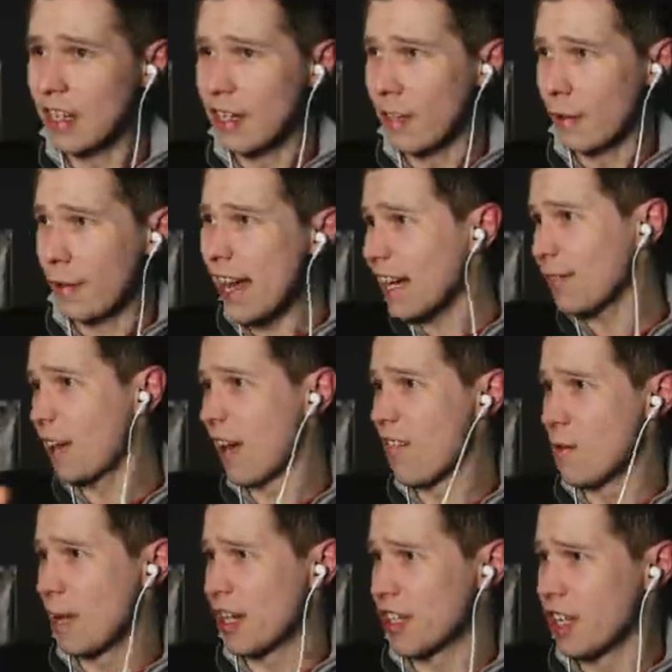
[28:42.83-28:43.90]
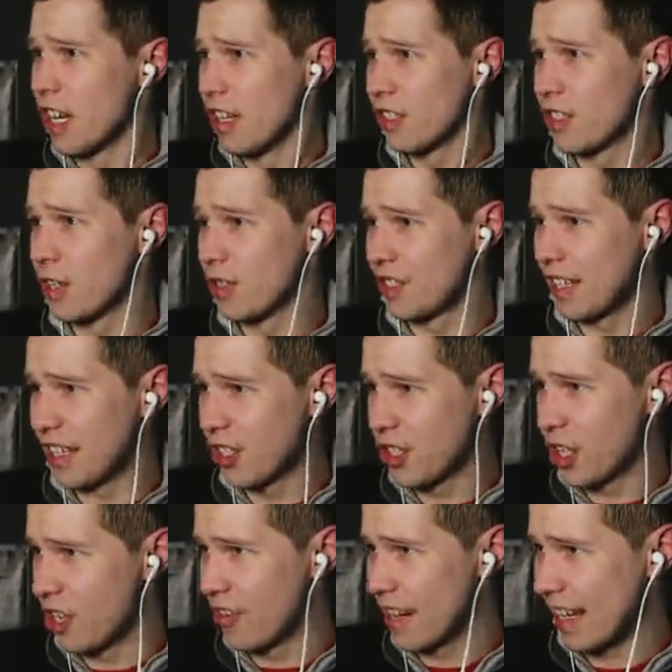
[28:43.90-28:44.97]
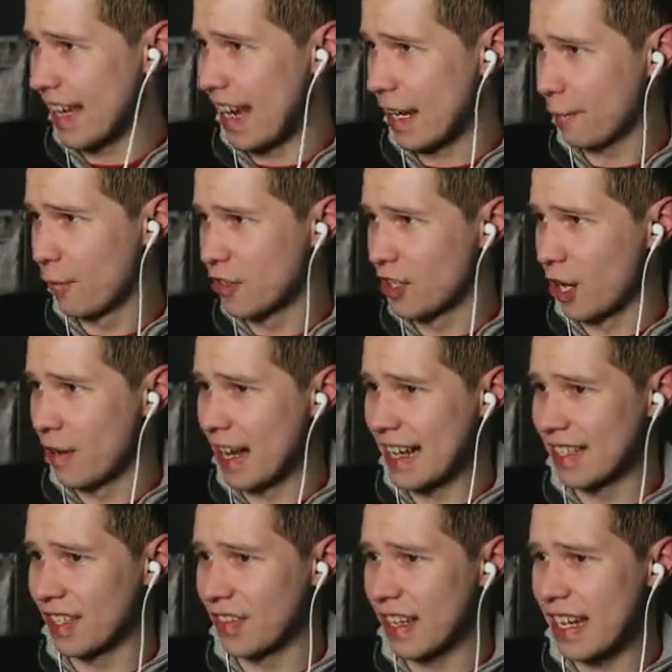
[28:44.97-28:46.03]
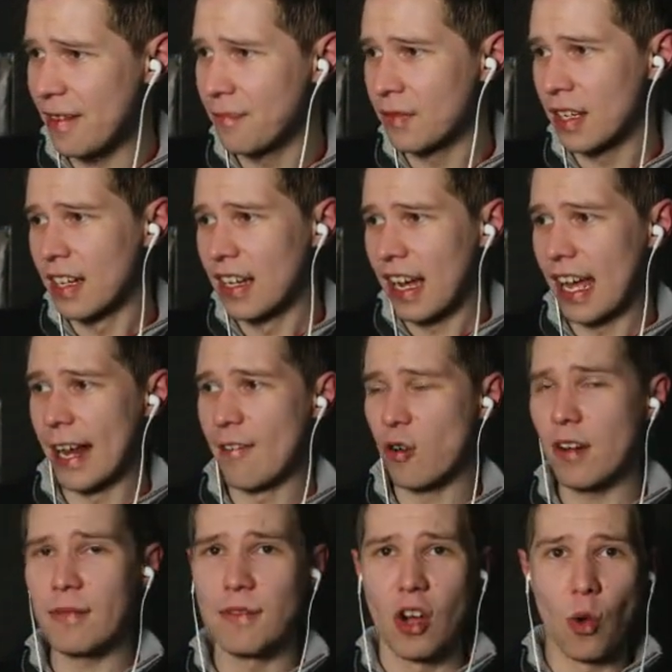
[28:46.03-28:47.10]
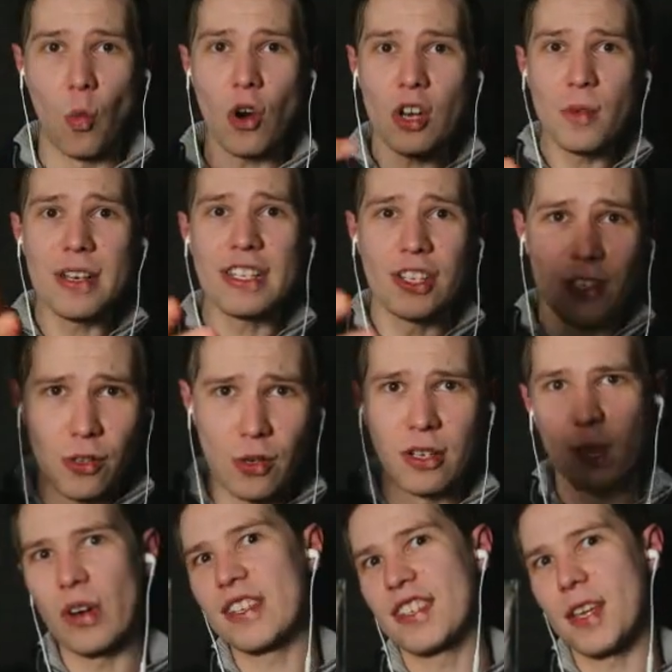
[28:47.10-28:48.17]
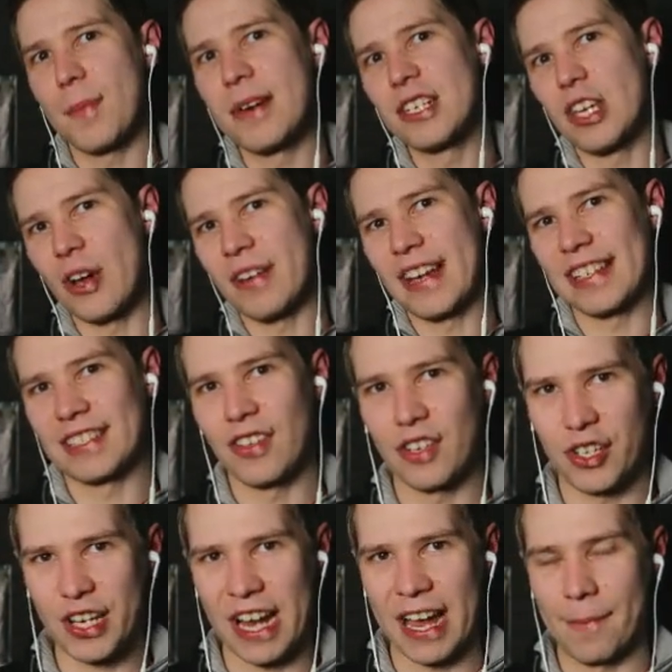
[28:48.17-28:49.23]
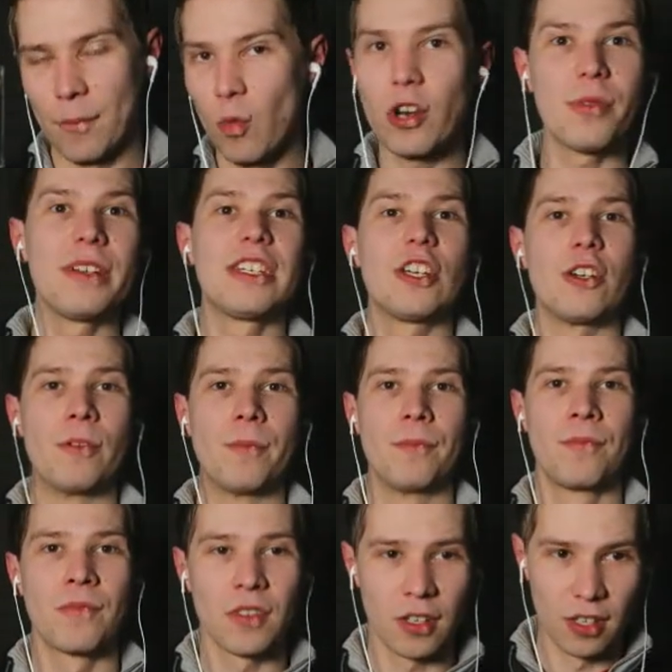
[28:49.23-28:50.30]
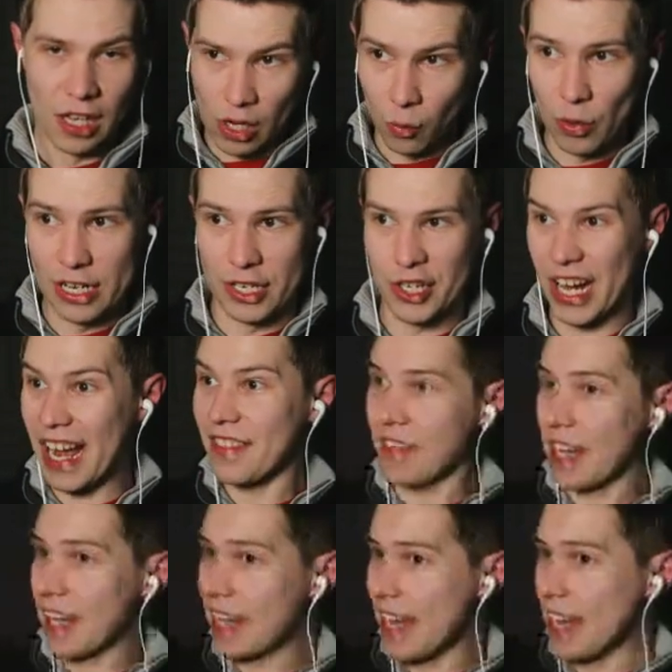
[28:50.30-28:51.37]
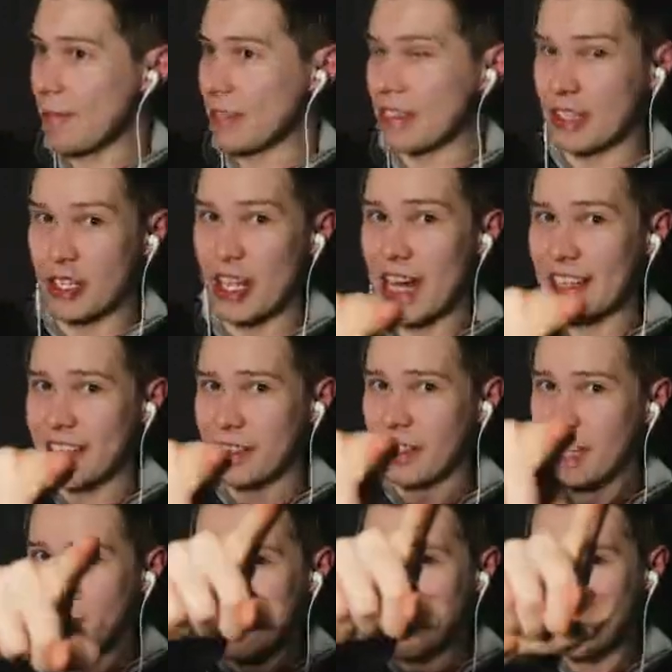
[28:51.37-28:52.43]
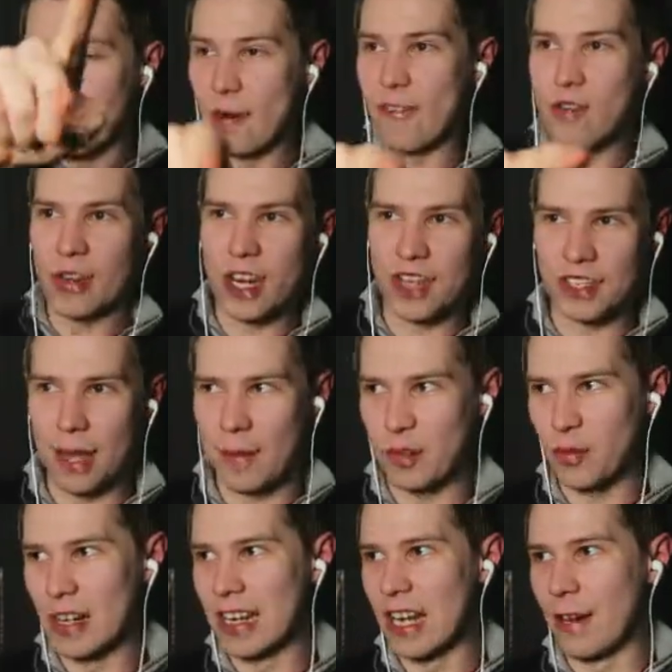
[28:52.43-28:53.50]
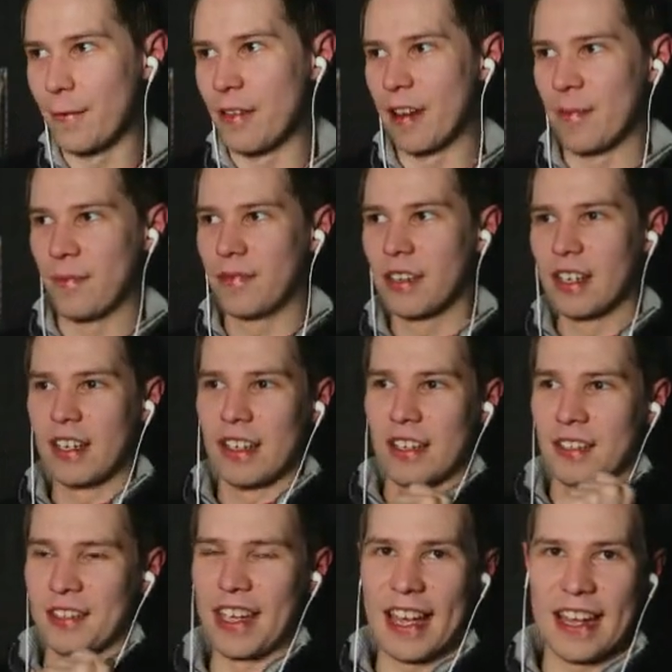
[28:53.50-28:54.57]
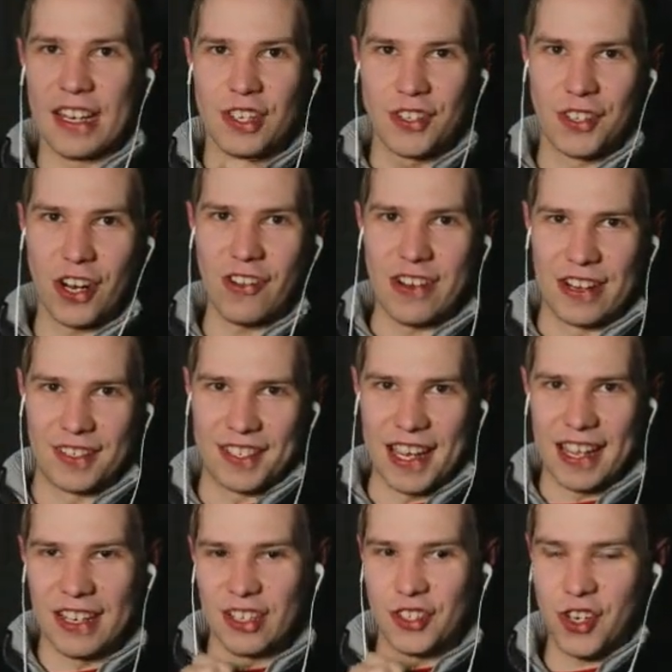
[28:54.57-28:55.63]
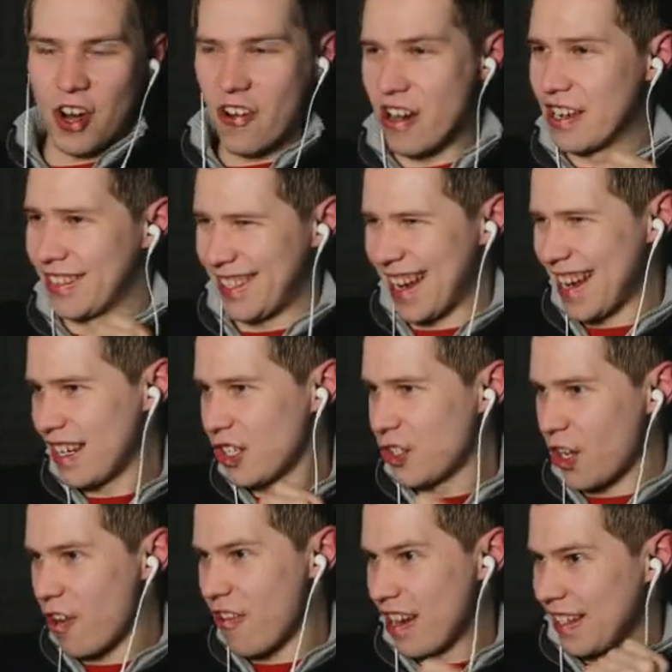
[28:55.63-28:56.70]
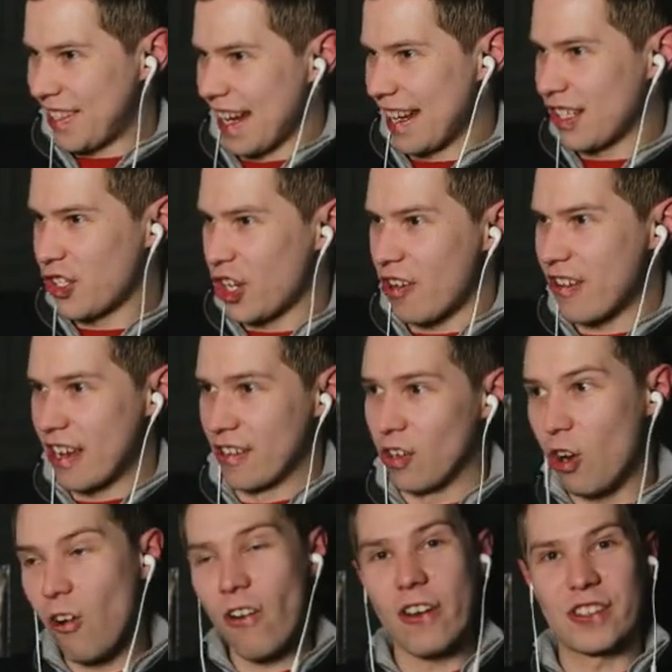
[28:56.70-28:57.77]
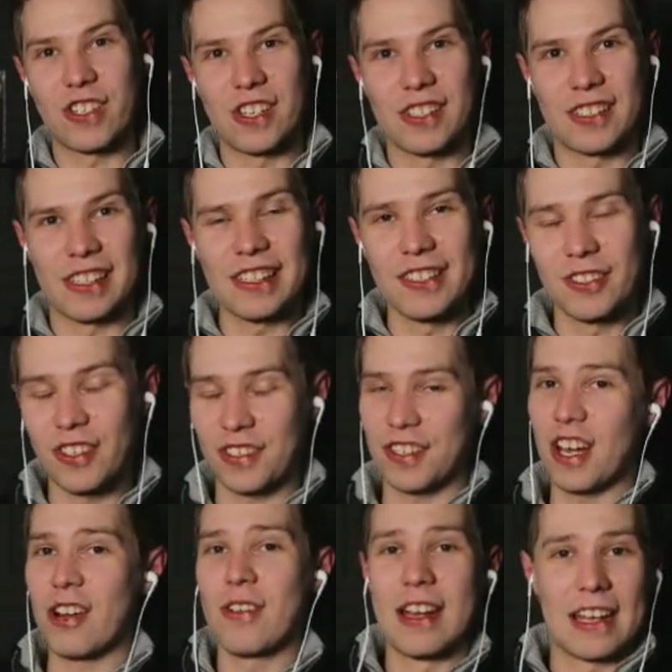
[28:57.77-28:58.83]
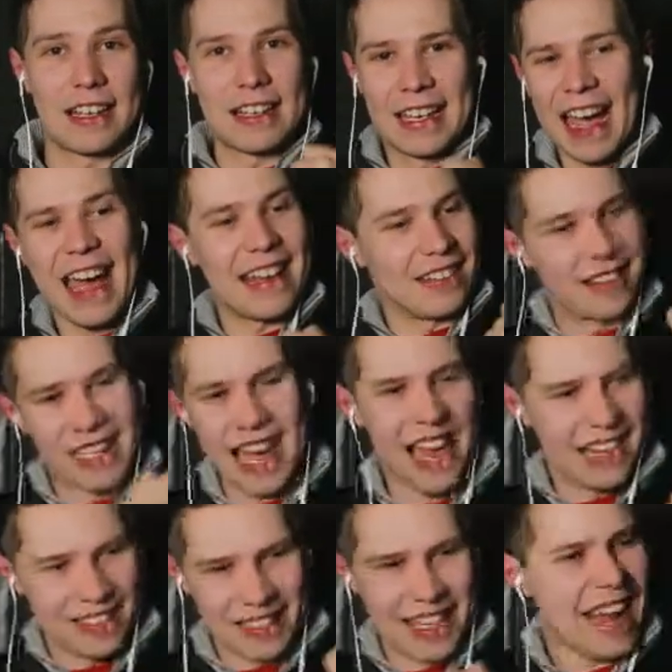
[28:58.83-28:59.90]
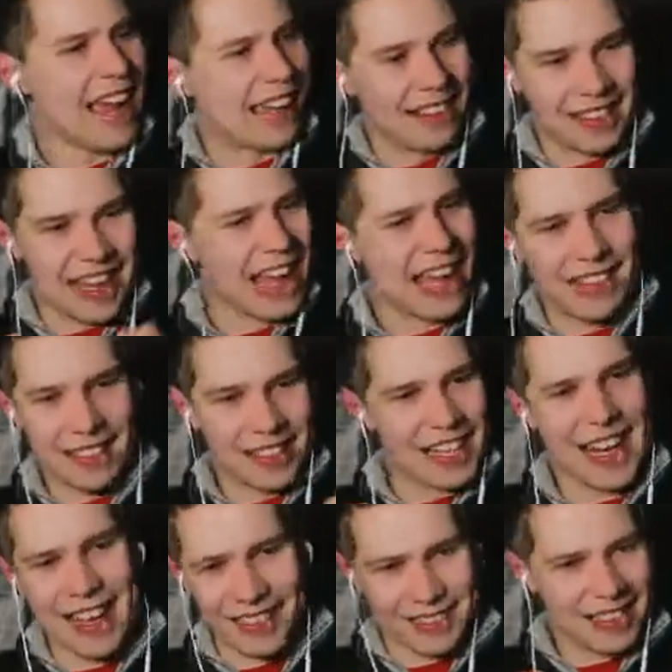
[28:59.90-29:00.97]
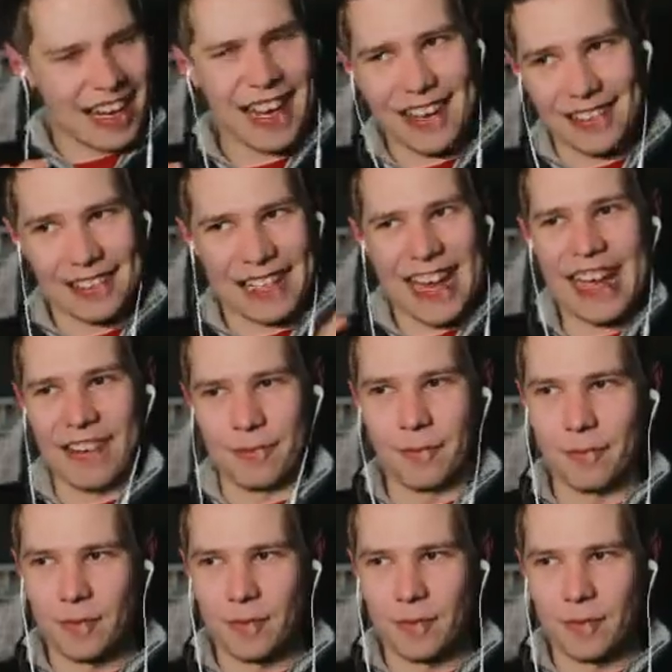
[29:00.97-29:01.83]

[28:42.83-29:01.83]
Thanks very much to Centurion Cat for donating there. And everyone, what do we do when someone donates to the chat? What do? We chat their name in the chat so everyone knows how much we love them. Centurion, Centurion, Centurion, Centurion. Or alternatively, just go cat, cat, cat, cat, cat, cat, cat.